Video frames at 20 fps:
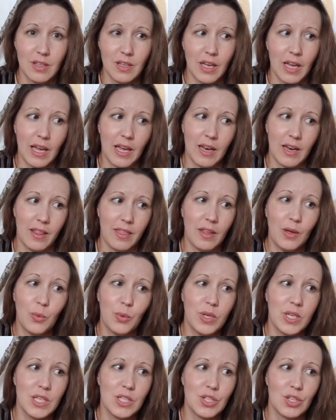And I think we
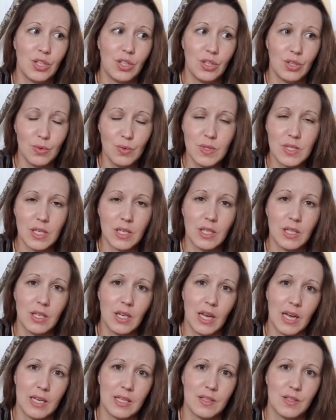need to use it
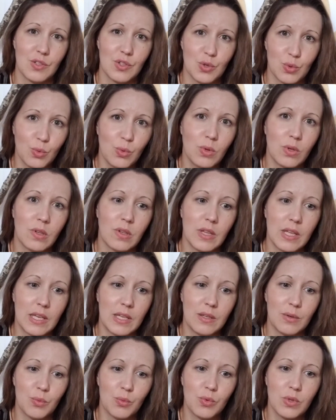as a tool
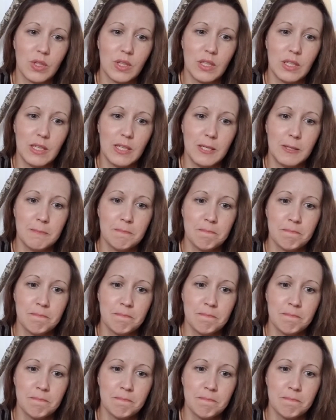and really